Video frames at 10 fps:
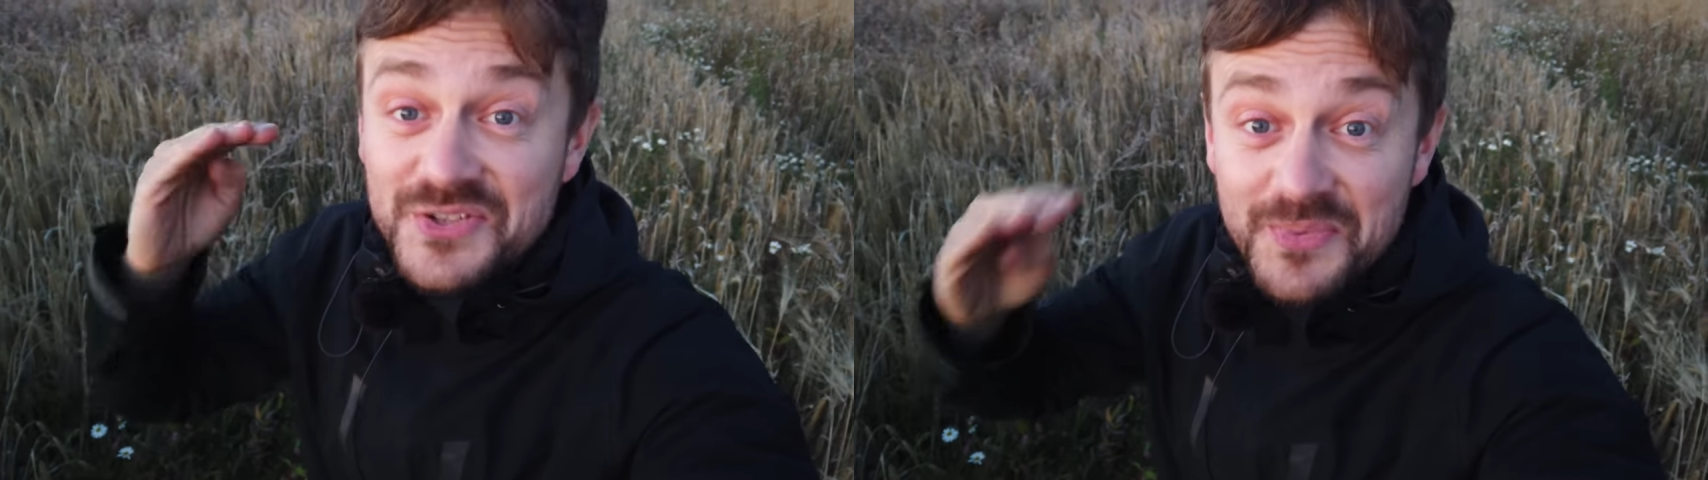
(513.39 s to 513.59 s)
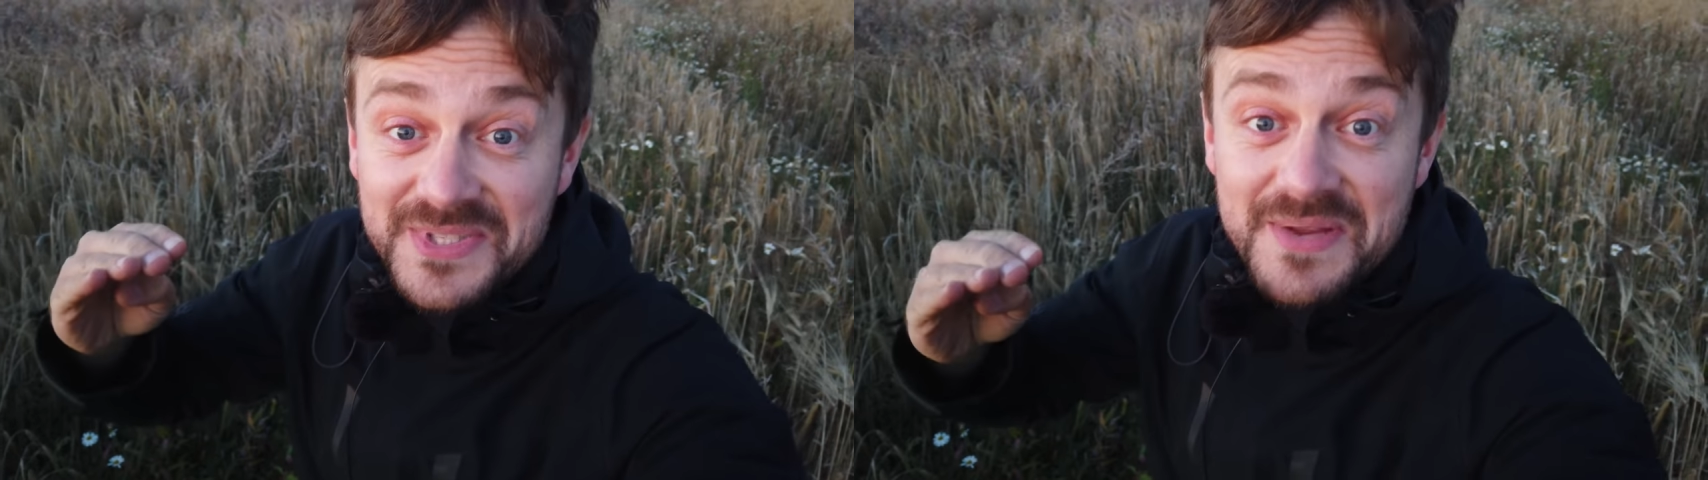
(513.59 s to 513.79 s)

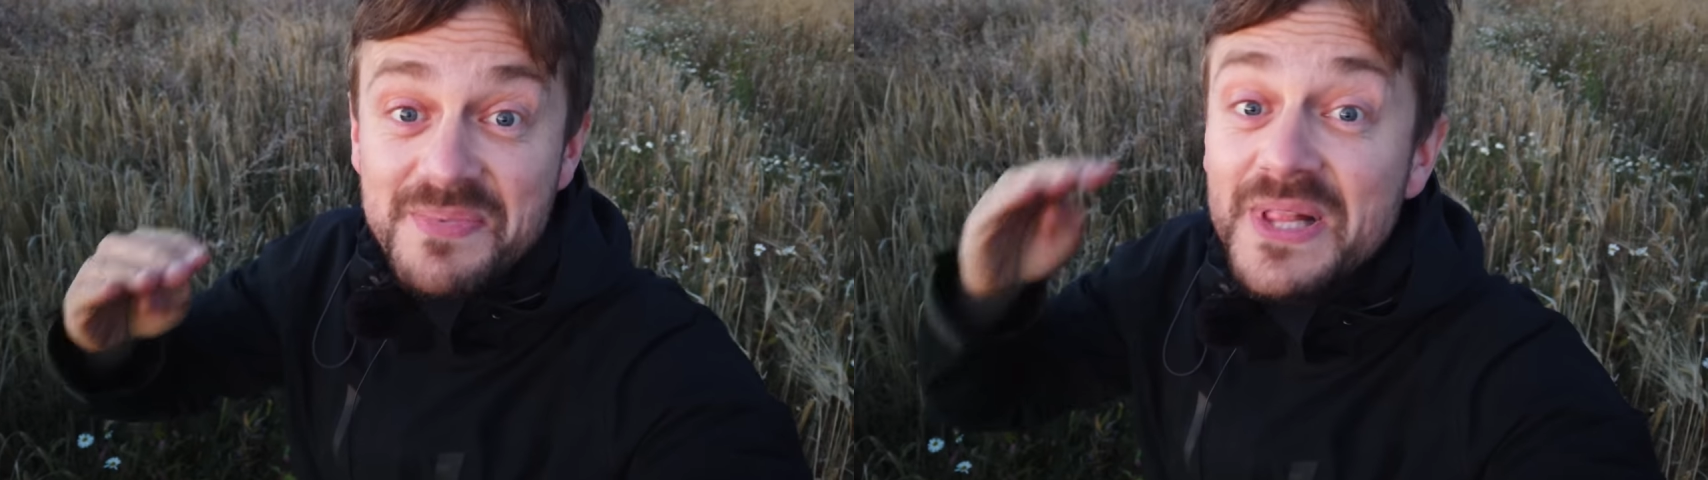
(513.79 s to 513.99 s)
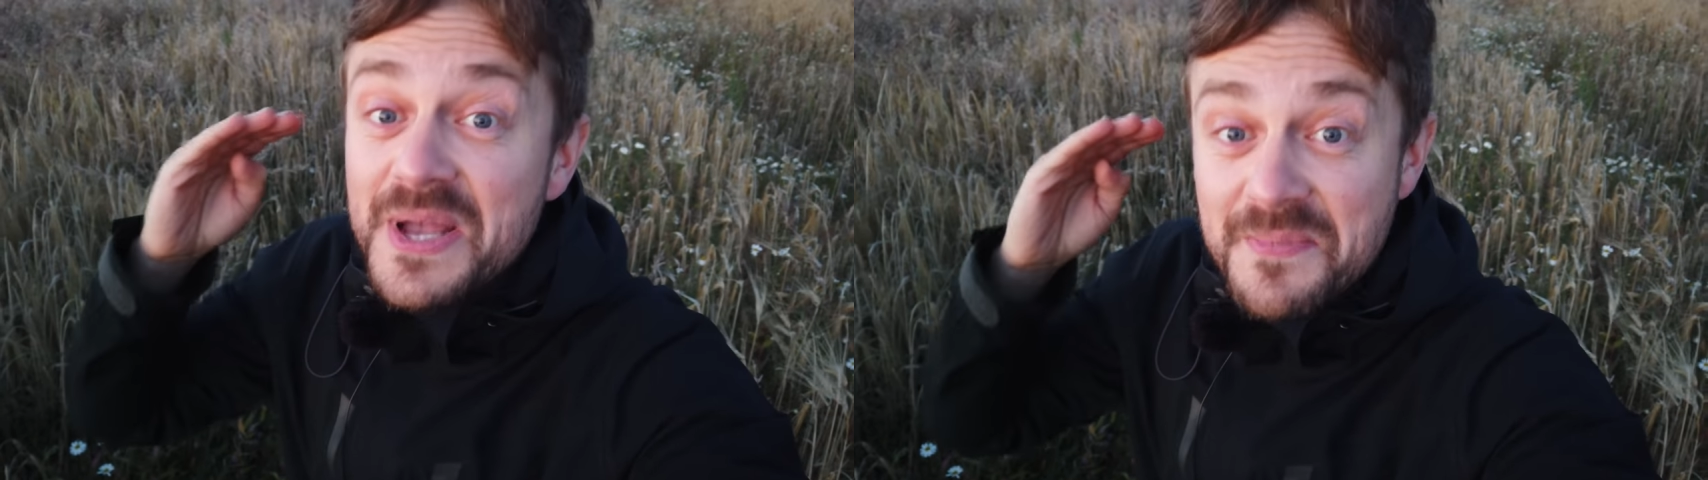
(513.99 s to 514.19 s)
super
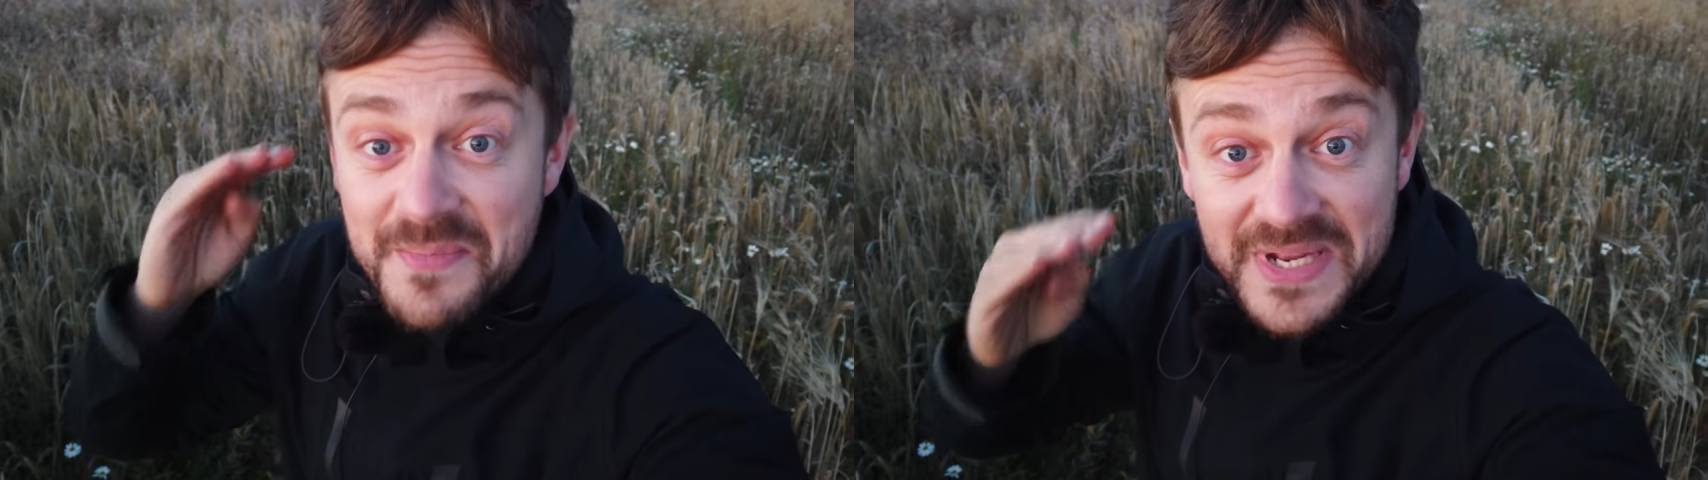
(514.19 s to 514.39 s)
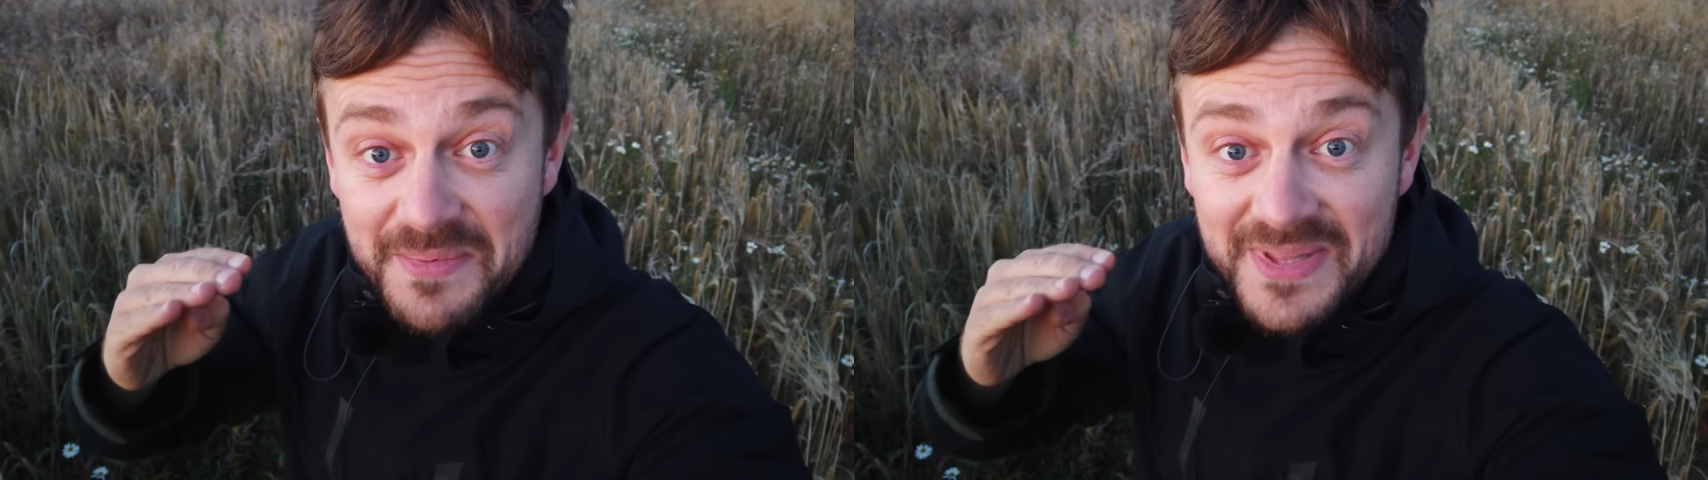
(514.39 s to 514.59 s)
simple,
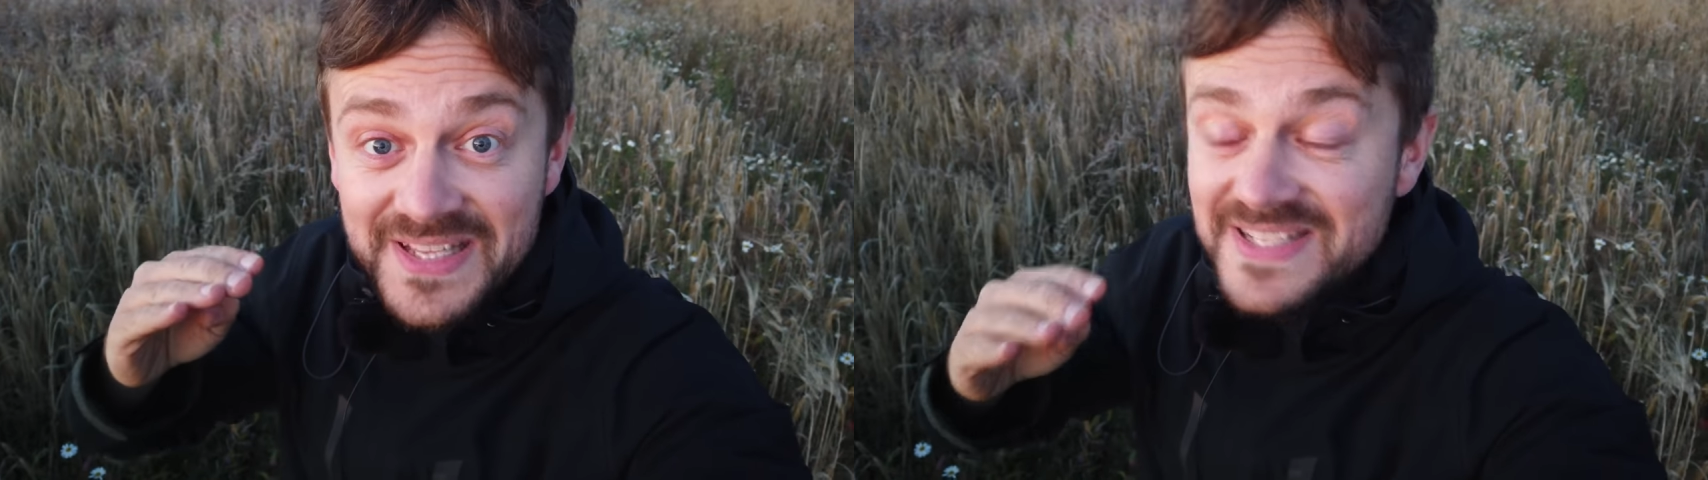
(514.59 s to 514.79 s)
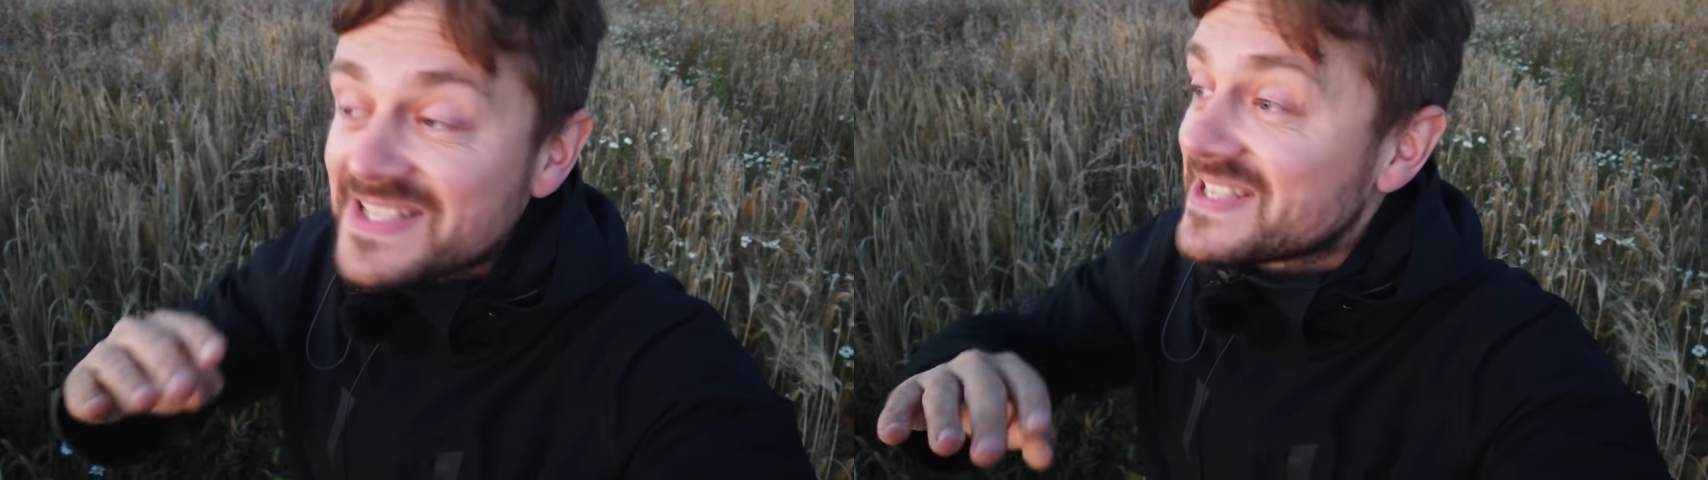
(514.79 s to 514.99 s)

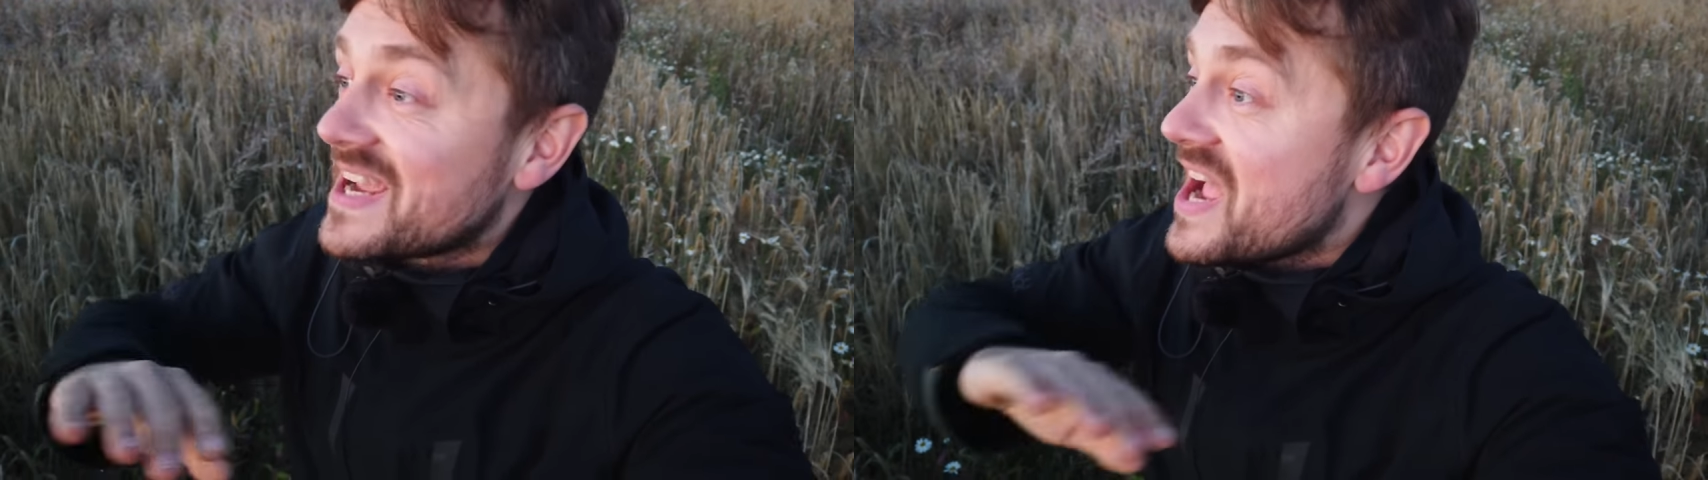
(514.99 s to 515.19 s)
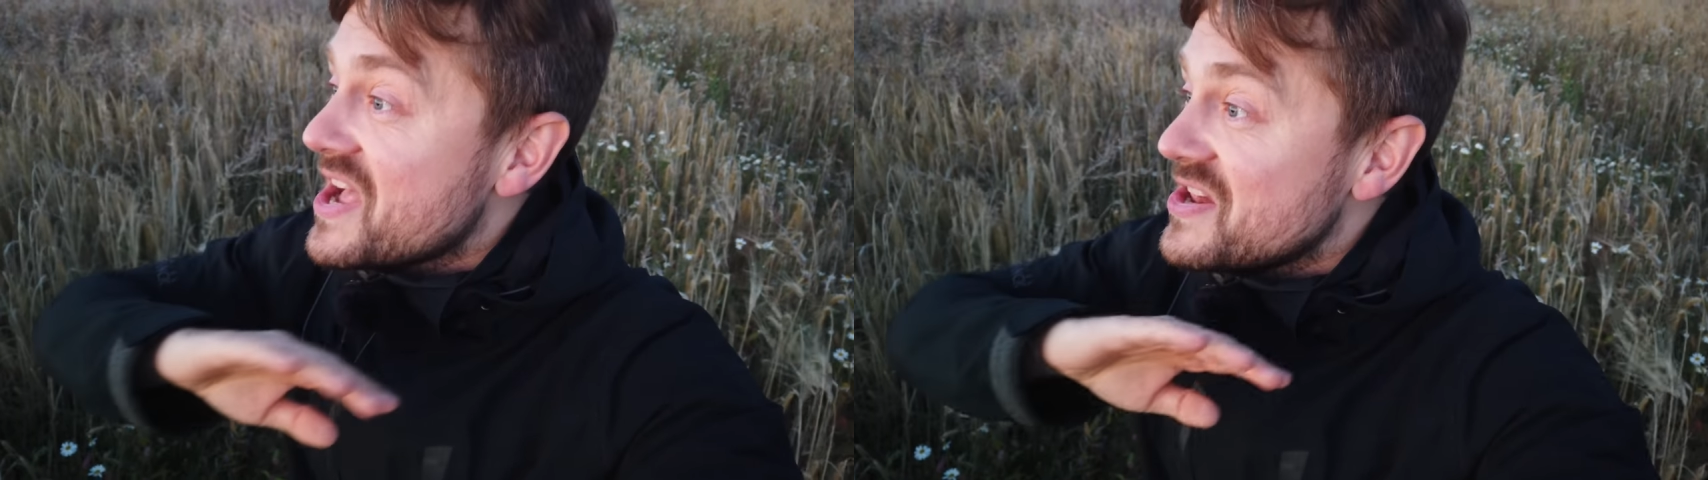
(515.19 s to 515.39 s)
minimalist,